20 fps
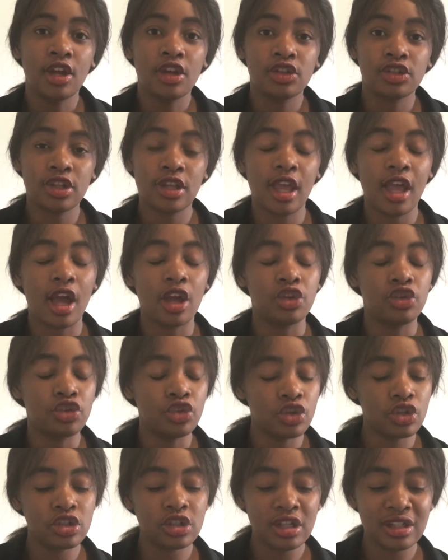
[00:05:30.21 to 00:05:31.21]
So yeah,
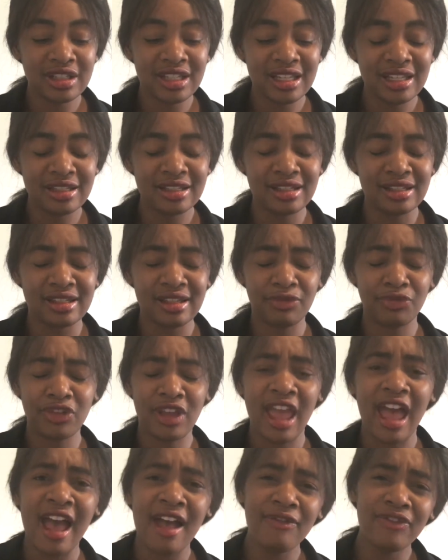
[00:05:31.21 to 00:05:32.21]
use your teachers. If
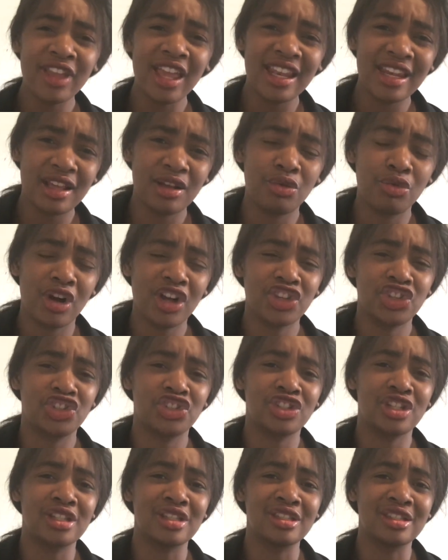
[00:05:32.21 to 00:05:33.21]
you have any
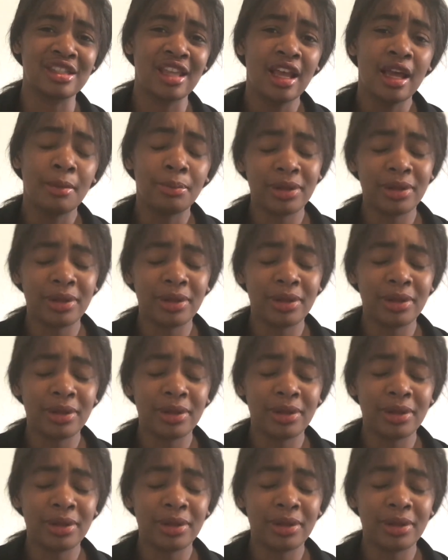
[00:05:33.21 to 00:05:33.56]
questions,